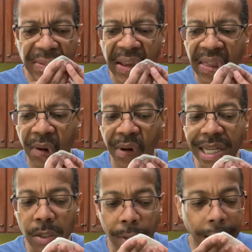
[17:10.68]
And the
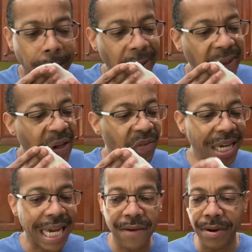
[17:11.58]
reason why I love
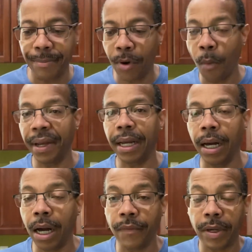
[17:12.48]
every moment
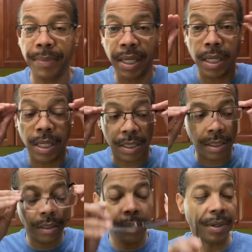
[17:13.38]
of it because
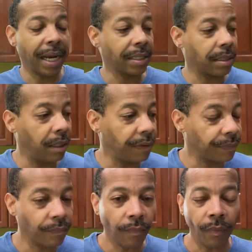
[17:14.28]
take my glasses off.
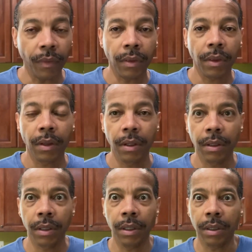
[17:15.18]

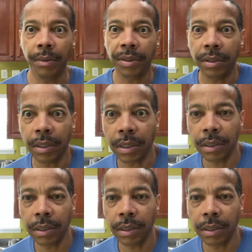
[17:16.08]
Uh, let's,